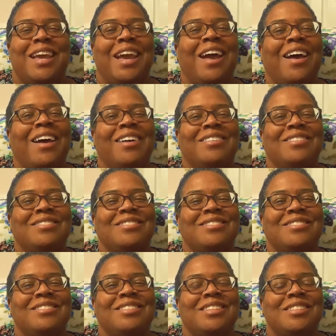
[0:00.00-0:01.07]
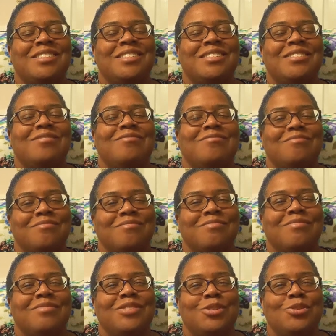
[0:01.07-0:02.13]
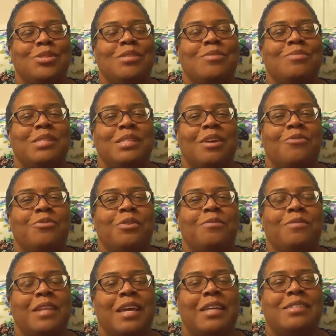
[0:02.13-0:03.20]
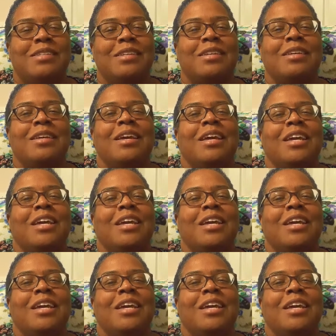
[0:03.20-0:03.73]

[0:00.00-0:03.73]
yeah, just do some self-reflecting.